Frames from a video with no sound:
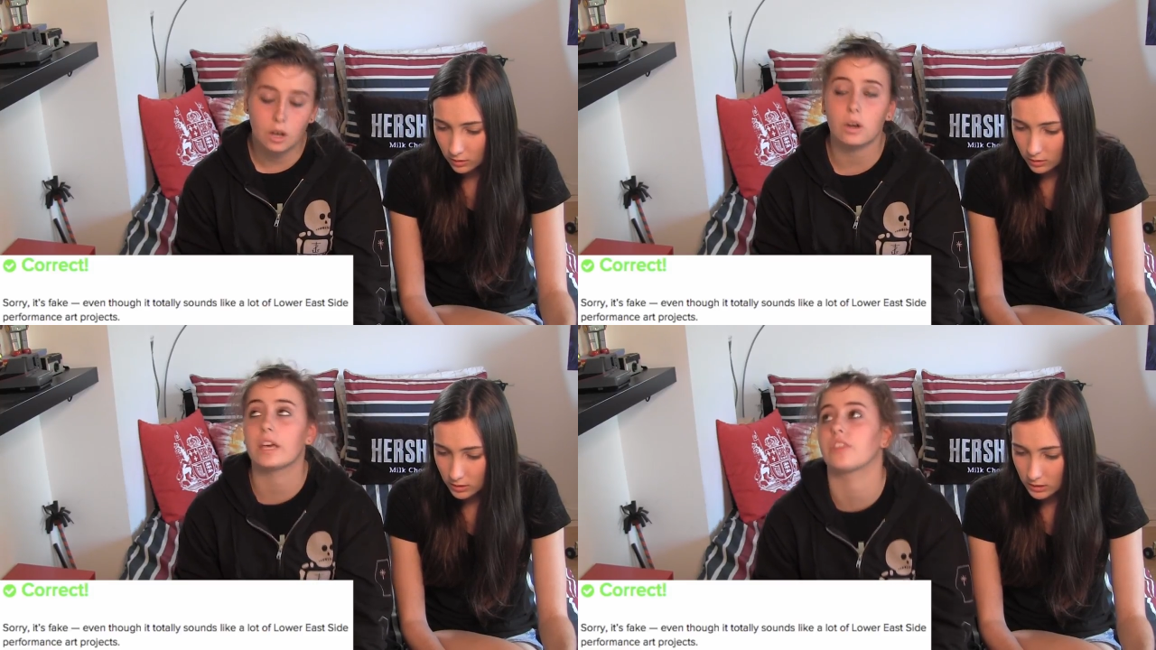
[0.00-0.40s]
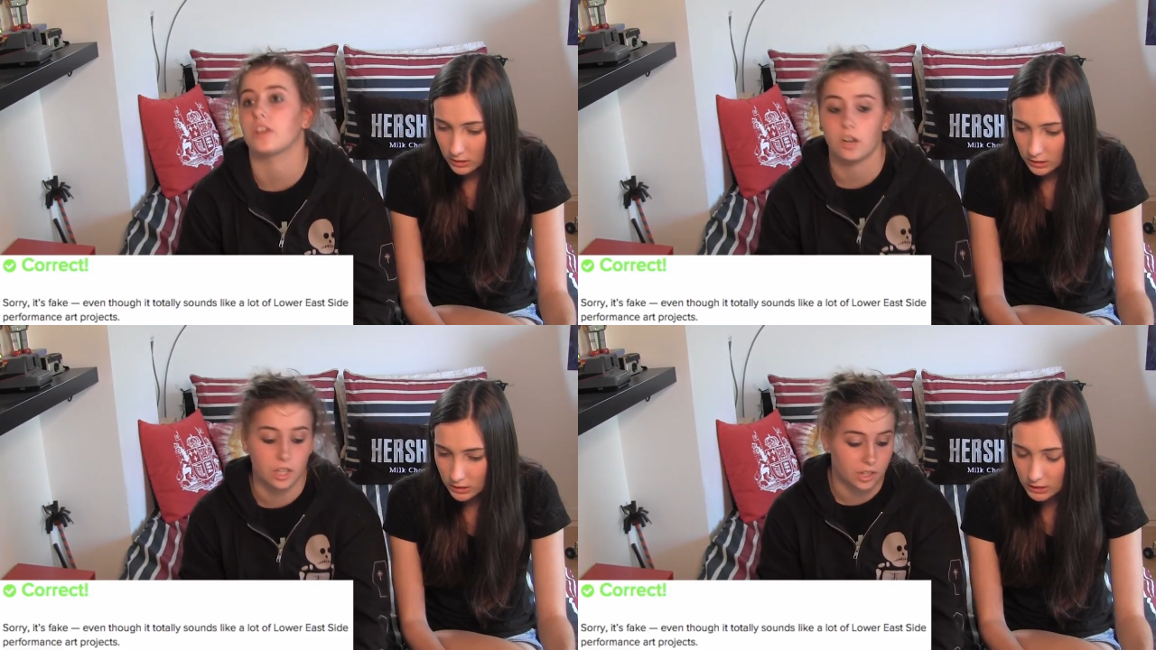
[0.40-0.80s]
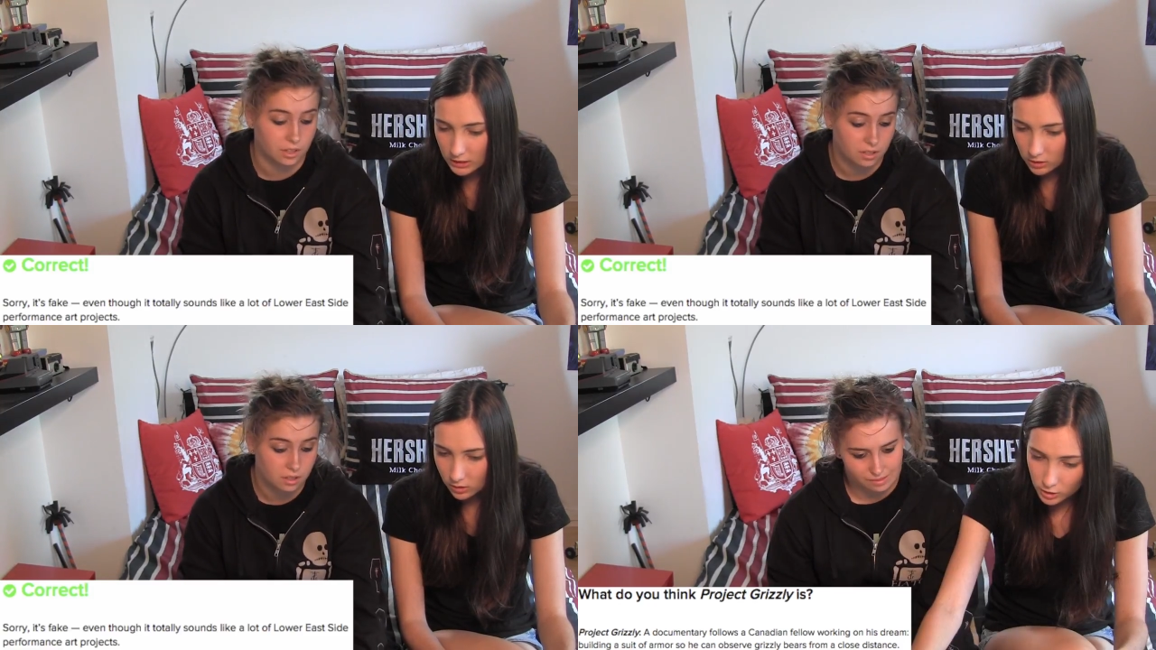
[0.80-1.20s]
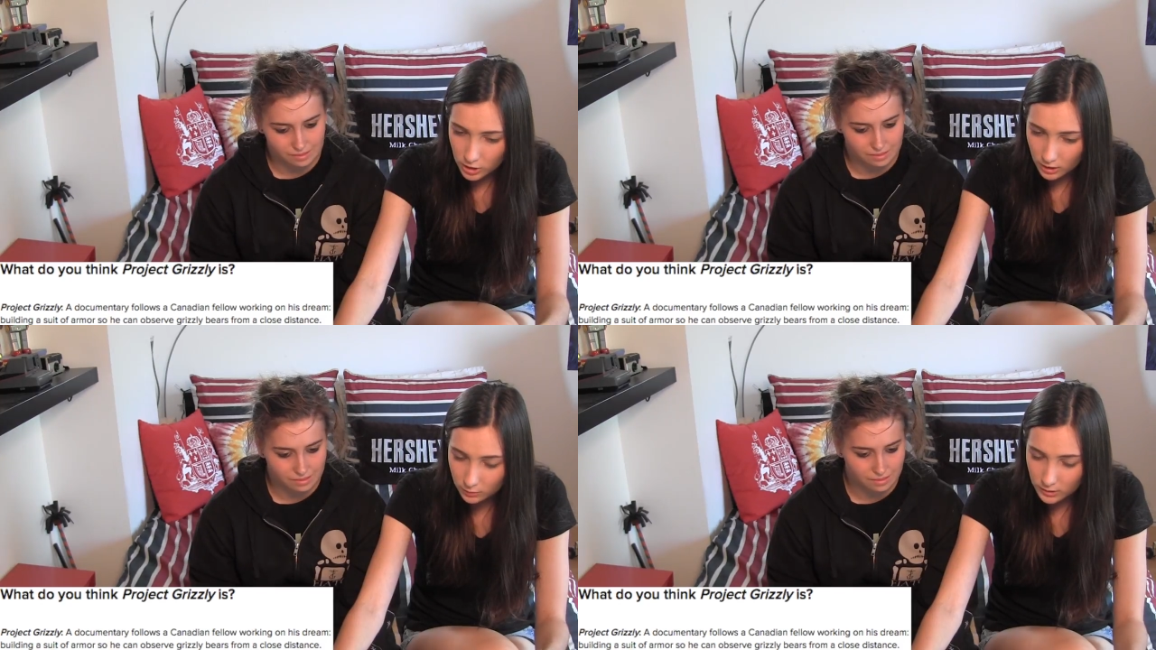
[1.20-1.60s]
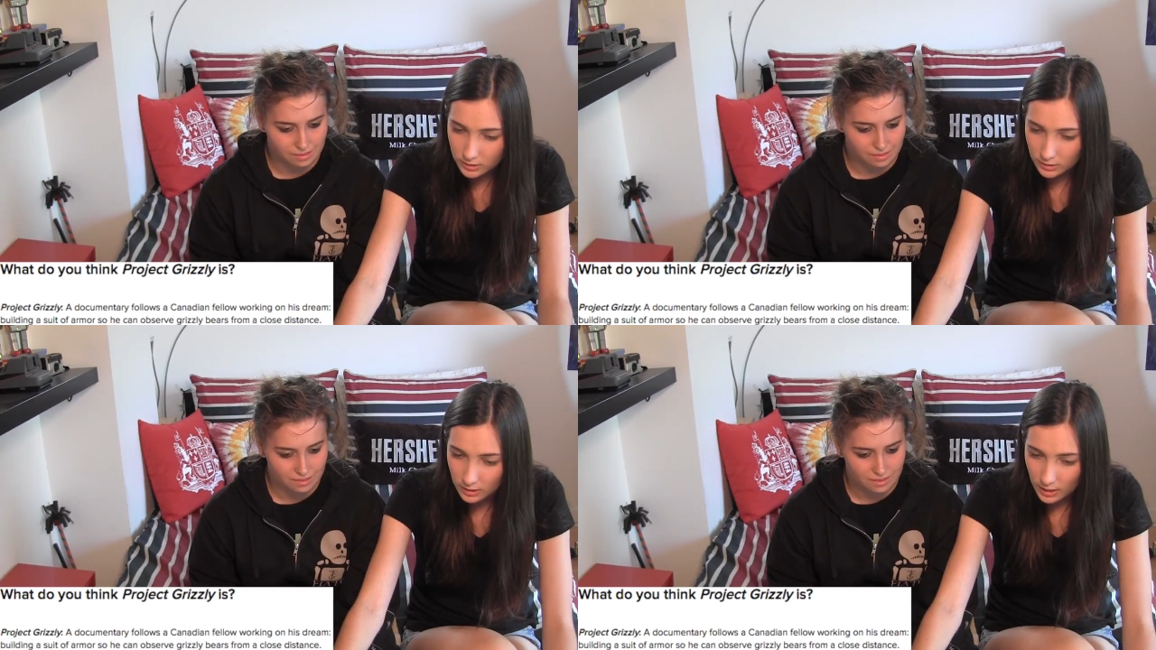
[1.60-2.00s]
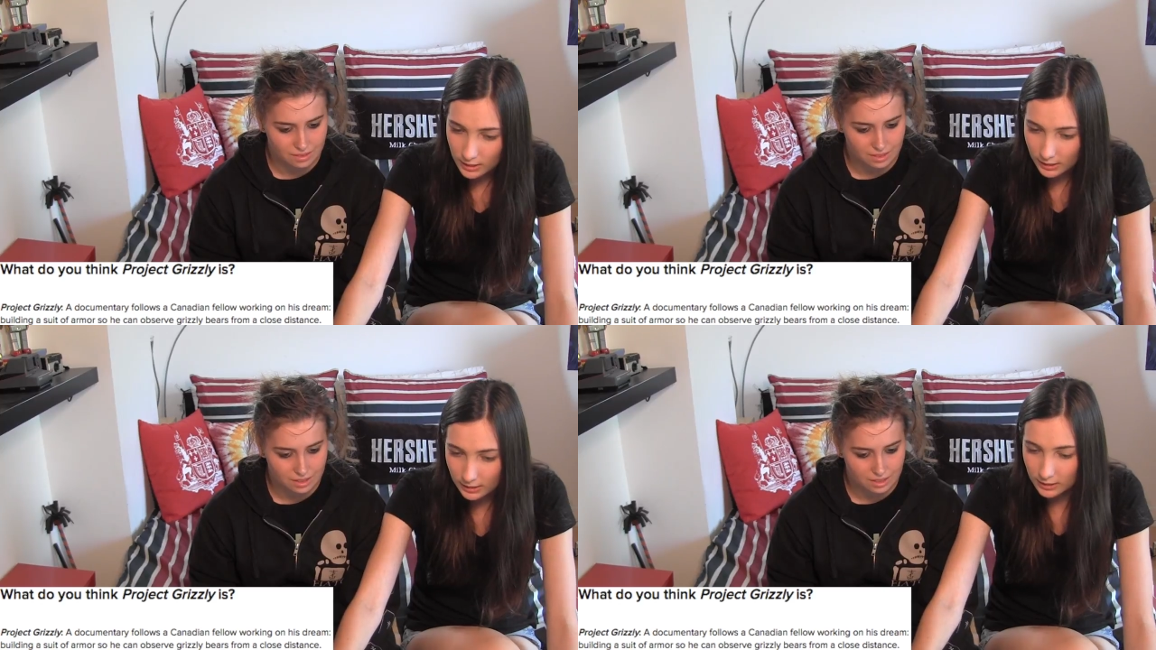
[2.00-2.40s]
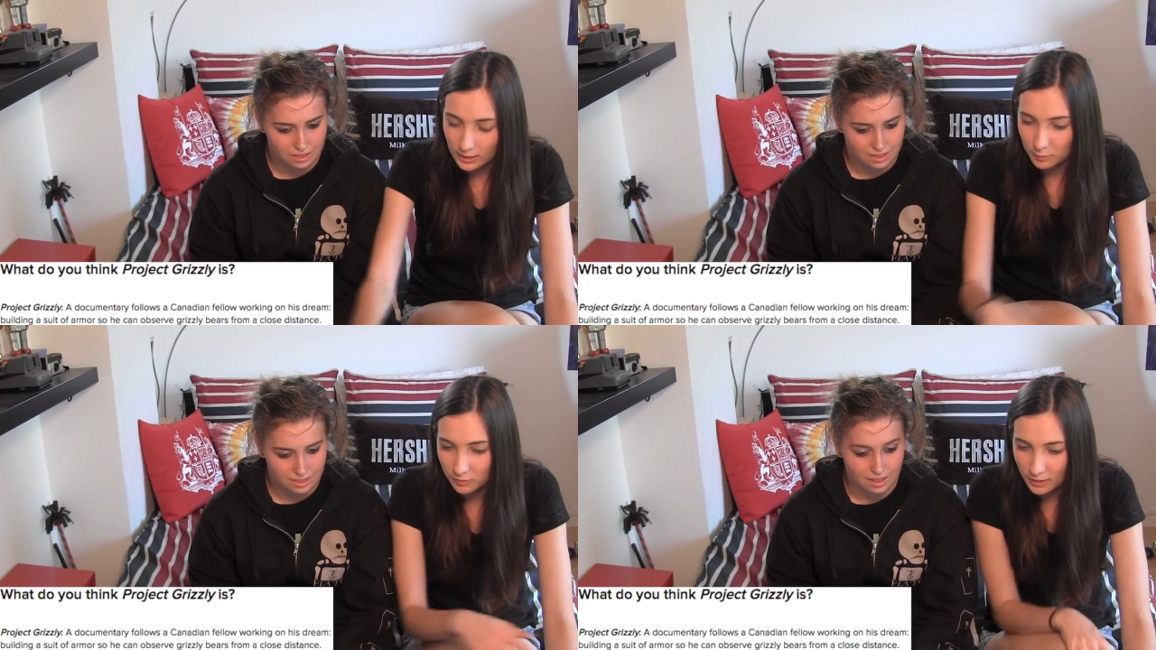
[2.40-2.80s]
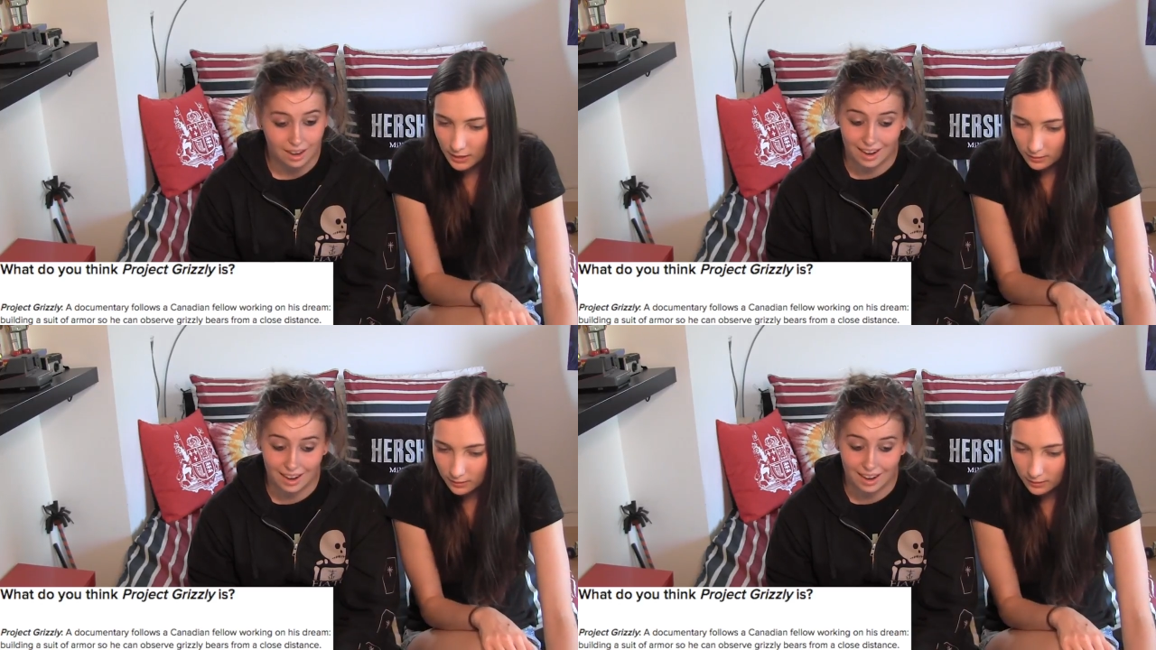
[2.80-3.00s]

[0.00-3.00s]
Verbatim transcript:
Speaker 1: Okay, thank God. Yes. Project Grizzly. I like the name of that.